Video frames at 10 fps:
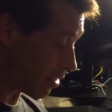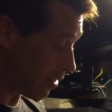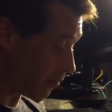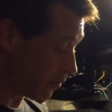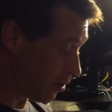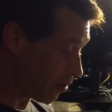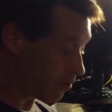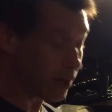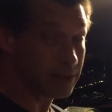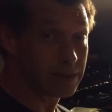you'll have no
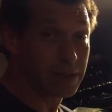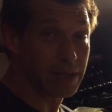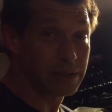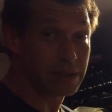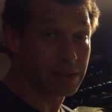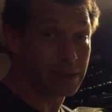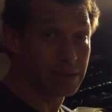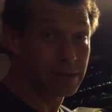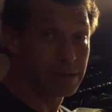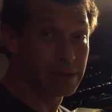question as to
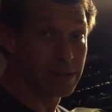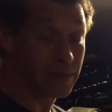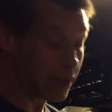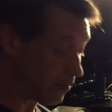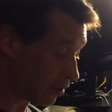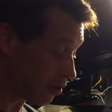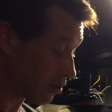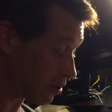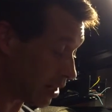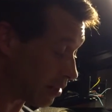if you have a
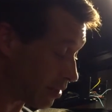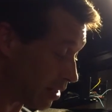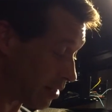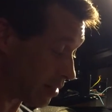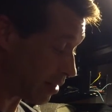good cell or not.